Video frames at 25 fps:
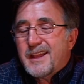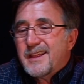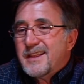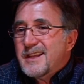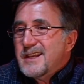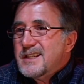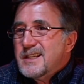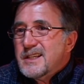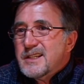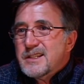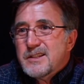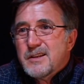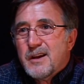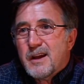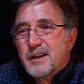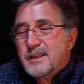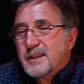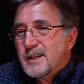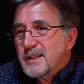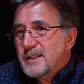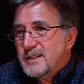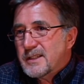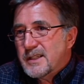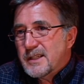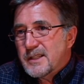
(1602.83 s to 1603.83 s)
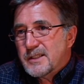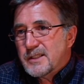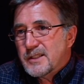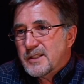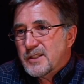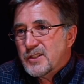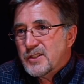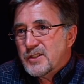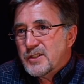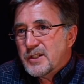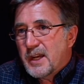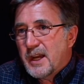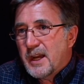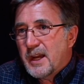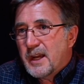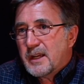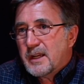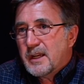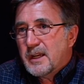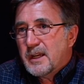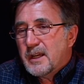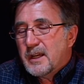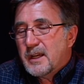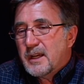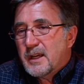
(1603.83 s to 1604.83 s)
This is not consensus,
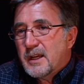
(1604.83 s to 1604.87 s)
Jack.